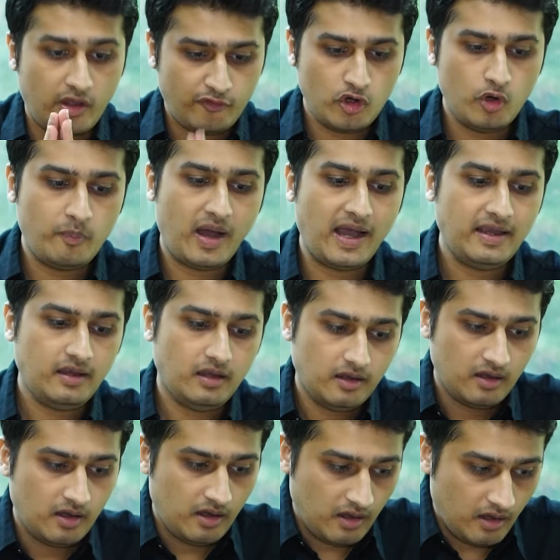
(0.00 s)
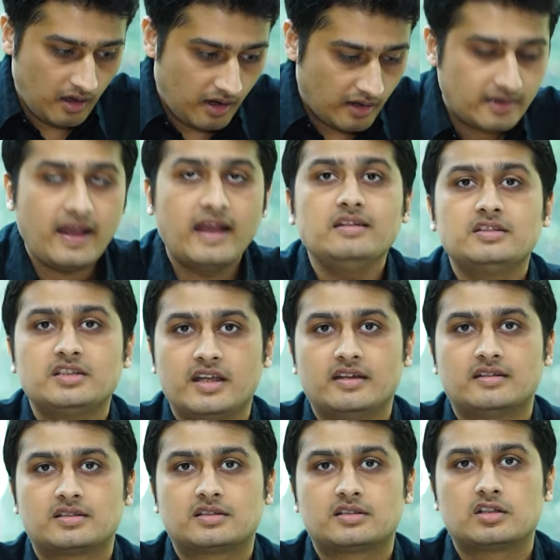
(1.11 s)
if you buy 10
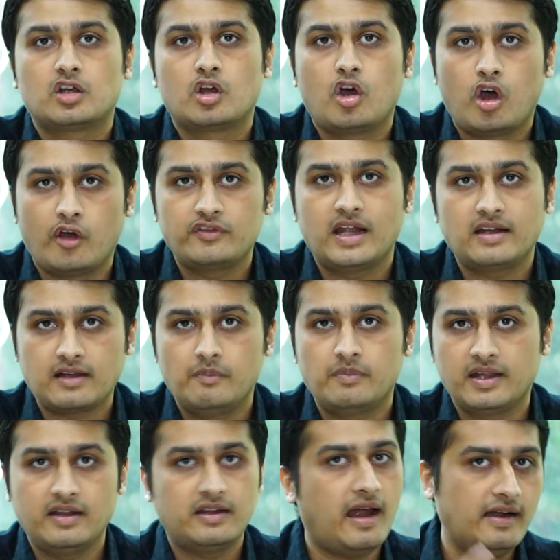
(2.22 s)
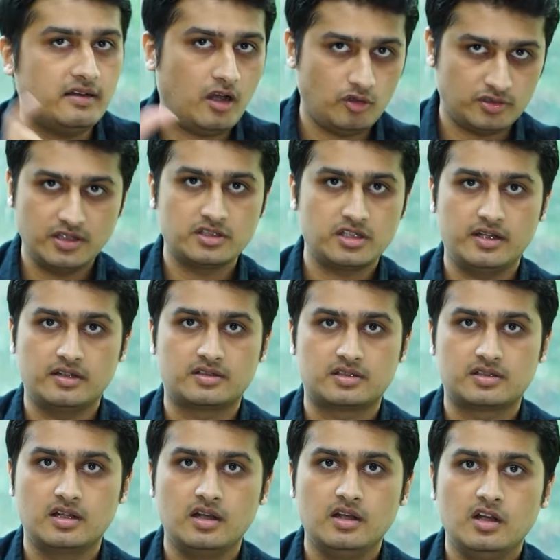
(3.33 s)
shares of that company, it had 1000 shares.
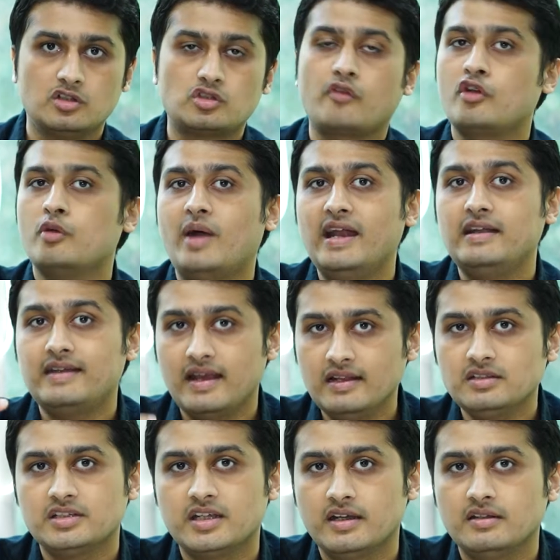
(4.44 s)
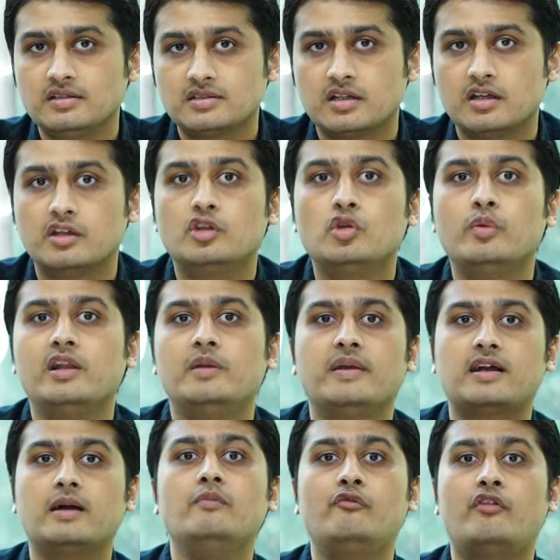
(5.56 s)
So if you buy 10 shares, you will
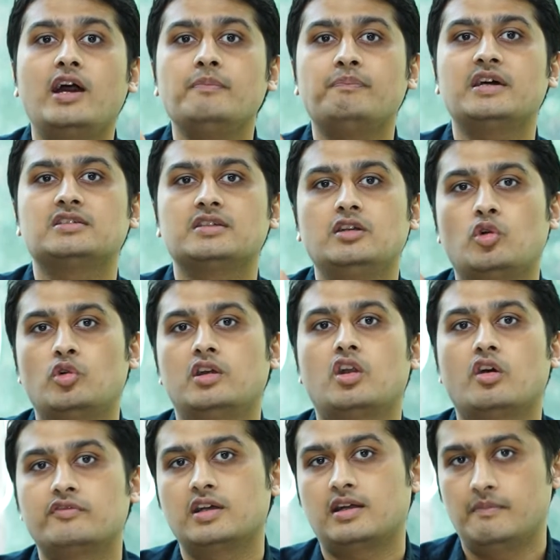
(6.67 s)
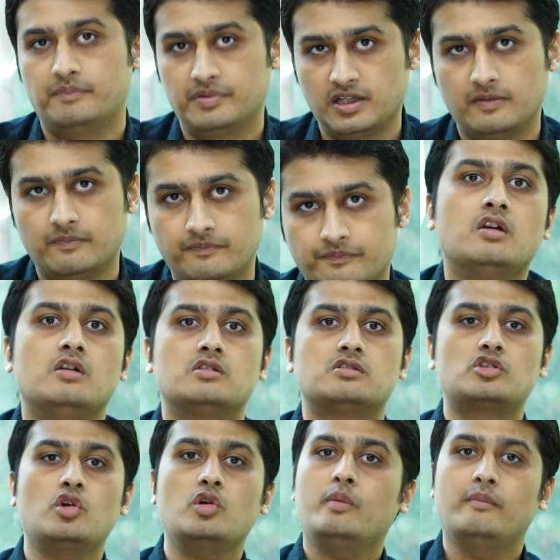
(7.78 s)
become 1% owner of the company.
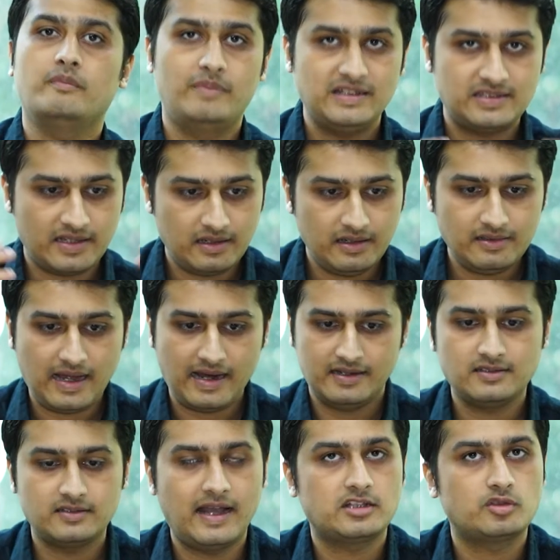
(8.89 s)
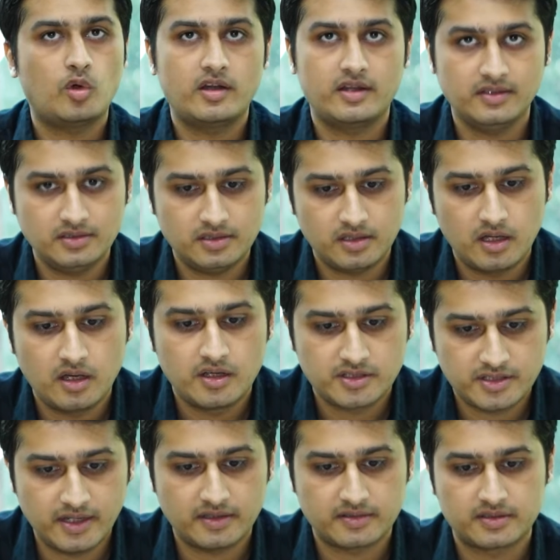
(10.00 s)
So basically that's what is
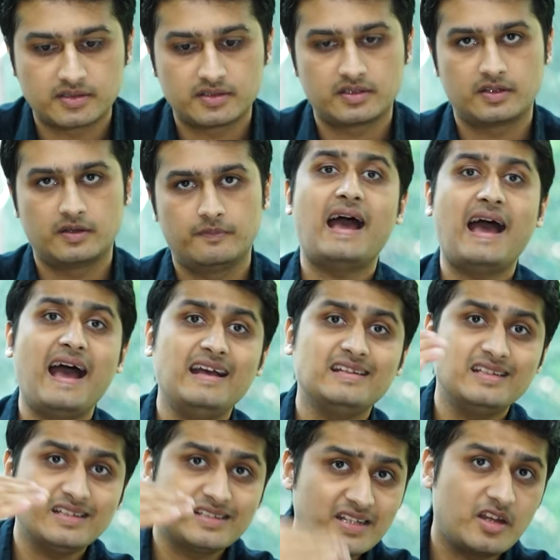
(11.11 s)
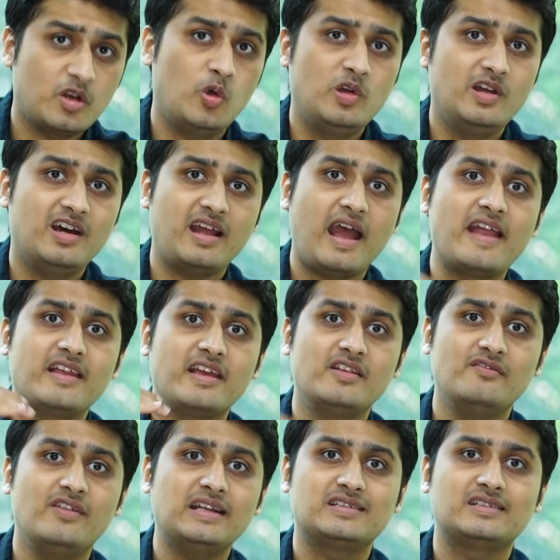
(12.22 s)
shares. As a shareholder, an
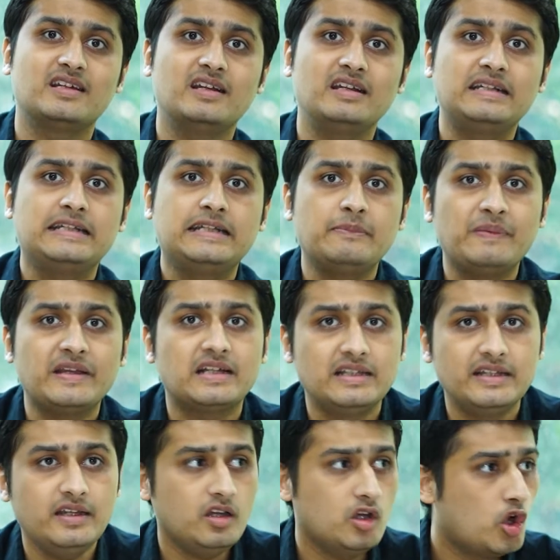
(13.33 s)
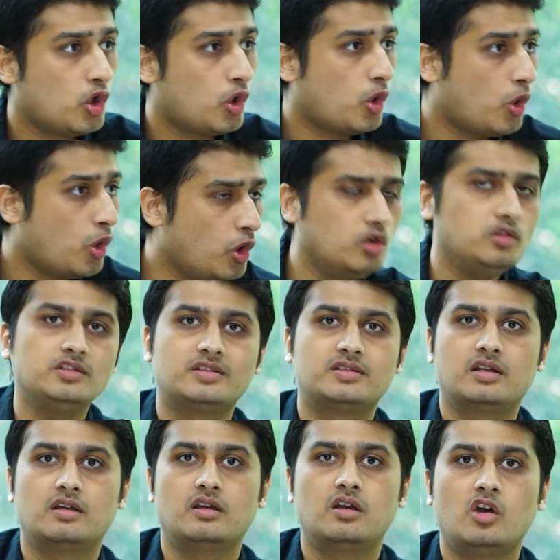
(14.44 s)
investor typically owns
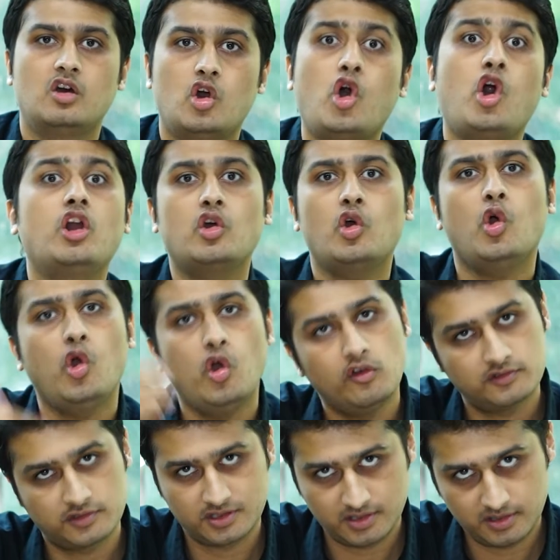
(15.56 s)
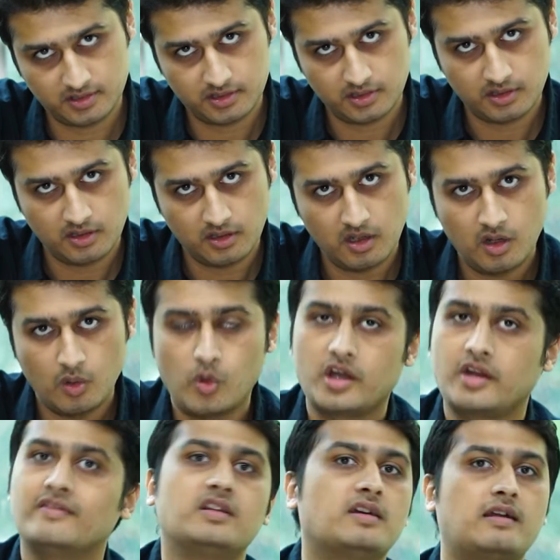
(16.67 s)
or owes
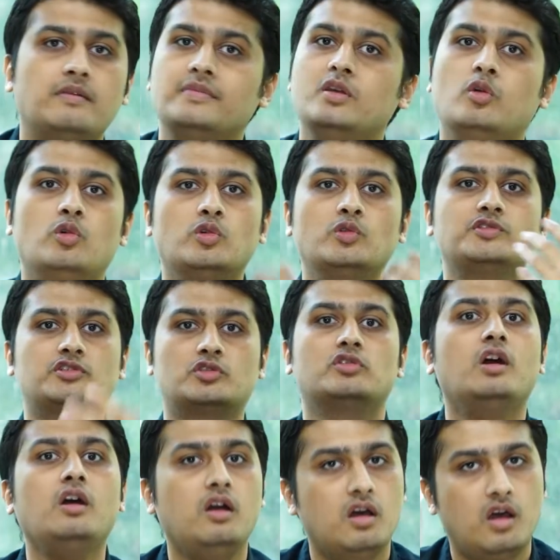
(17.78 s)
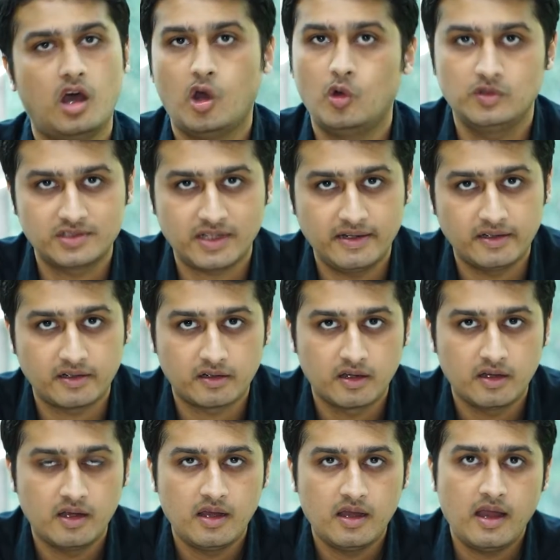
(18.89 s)
whatever the company owes to the outsider,
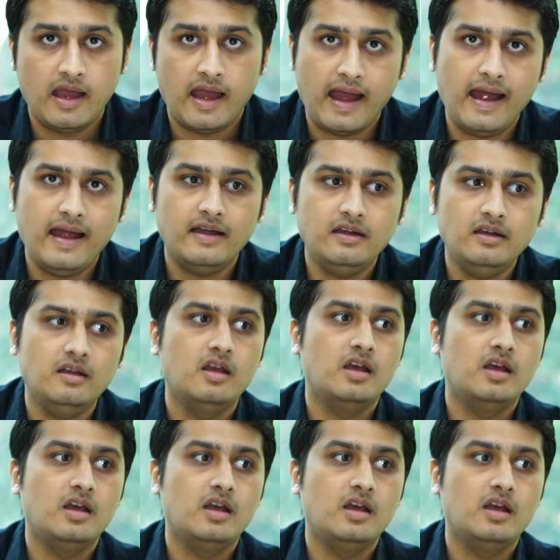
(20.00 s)
and